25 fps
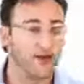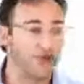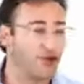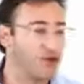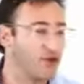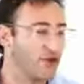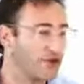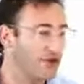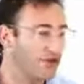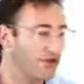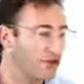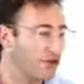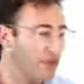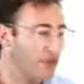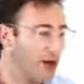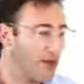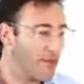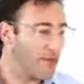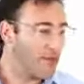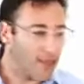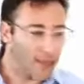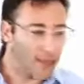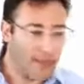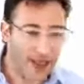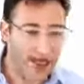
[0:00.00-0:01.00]
just
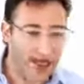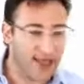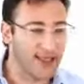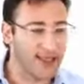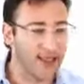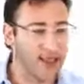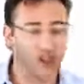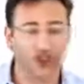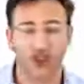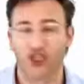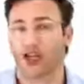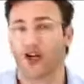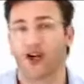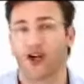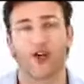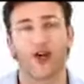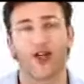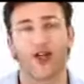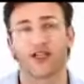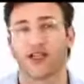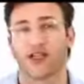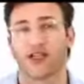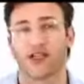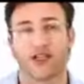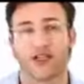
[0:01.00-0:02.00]
amazing
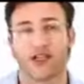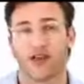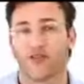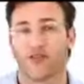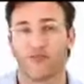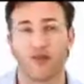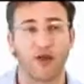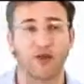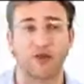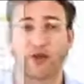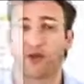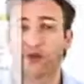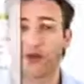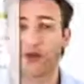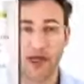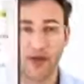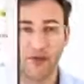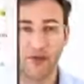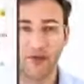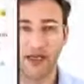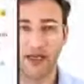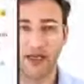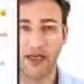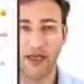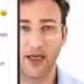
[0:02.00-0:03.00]
generosity of people
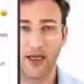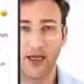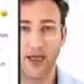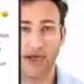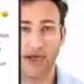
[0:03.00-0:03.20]
around me.